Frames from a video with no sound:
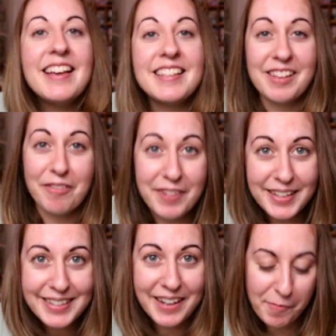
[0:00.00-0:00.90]
So
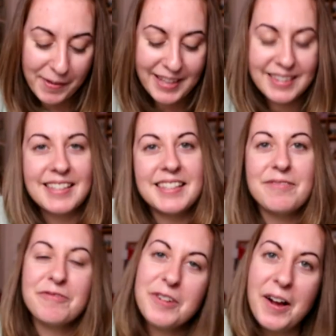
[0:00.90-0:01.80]
first up is this
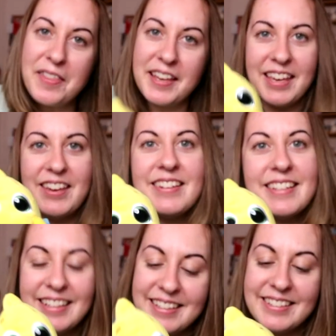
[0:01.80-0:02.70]
rather cute
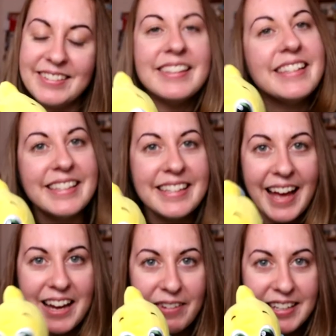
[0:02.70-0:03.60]
little Disney
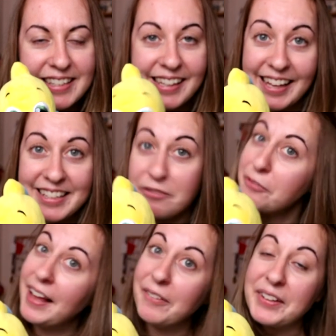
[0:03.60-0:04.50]
Animators Collection
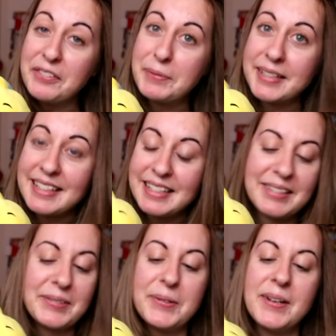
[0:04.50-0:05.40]
Flounder from Disney
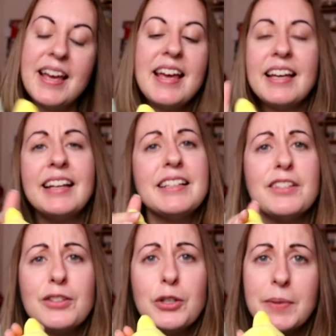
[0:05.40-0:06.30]
Store. He is
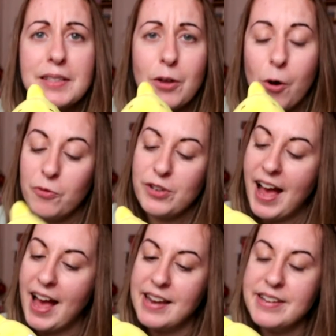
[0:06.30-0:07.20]
super soft
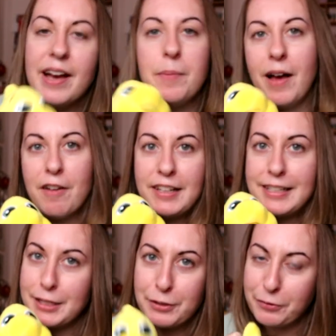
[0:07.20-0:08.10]
and a perfect
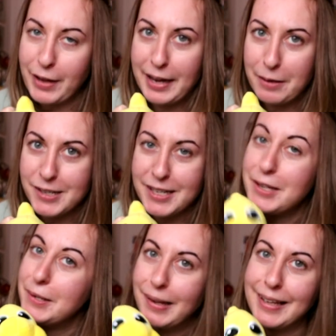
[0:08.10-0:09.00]
addition for anyone
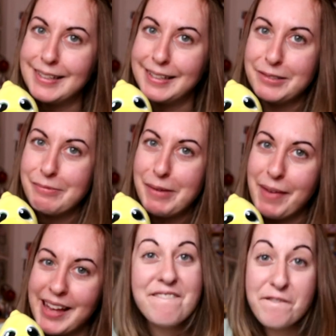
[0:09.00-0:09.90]
who likes The Little
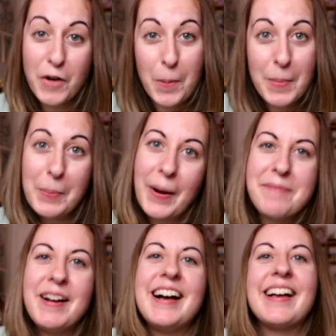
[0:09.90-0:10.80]
Mermaid. From
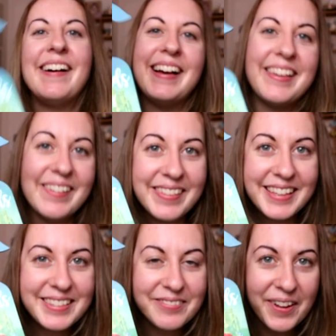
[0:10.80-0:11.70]
Primark I got
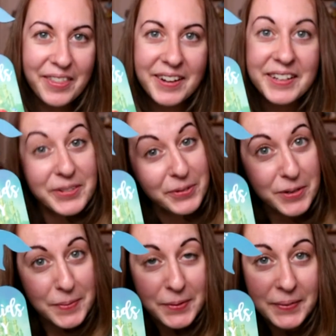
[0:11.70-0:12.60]
this rather
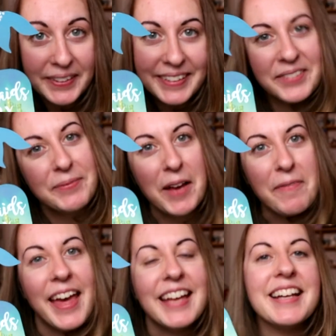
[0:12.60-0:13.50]
adorable Little
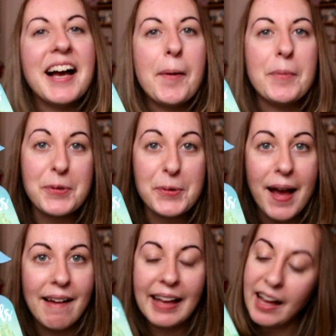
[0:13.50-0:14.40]
Mermaid um, door
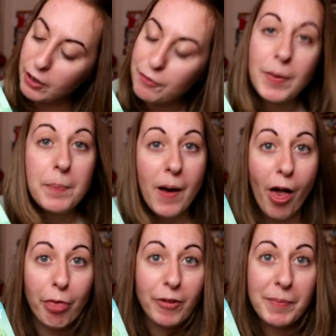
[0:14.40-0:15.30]
hanger. I got it for my
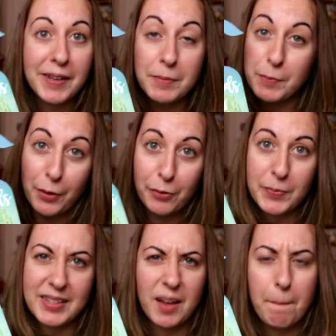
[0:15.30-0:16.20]
bathroom because my bathroom
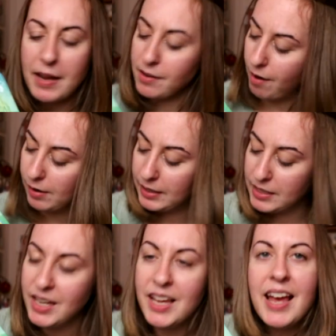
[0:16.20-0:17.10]
is like mint coloured,
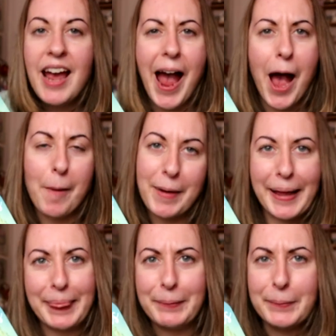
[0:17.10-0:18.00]
um, and I
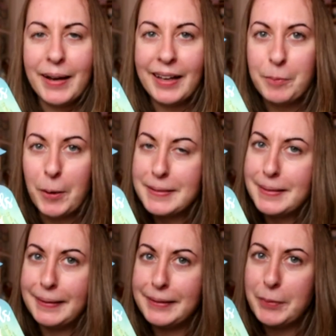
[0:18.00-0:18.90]
thought I could probably
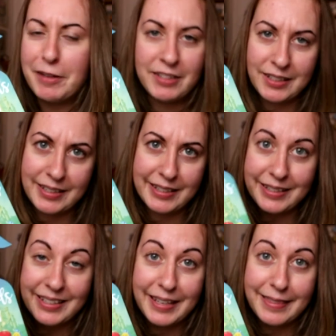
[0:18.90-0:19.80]
start a little bit of an under
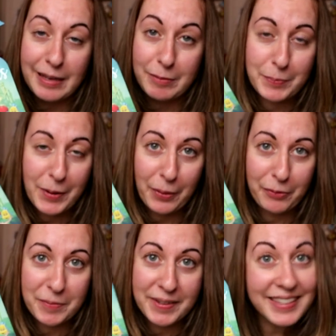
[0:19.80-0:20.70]
sea themed
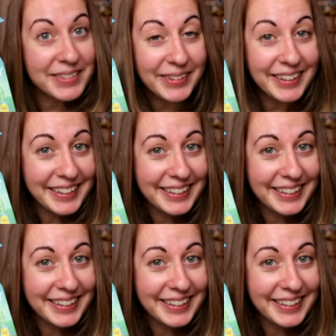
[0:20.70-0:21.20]
bathroom with this one.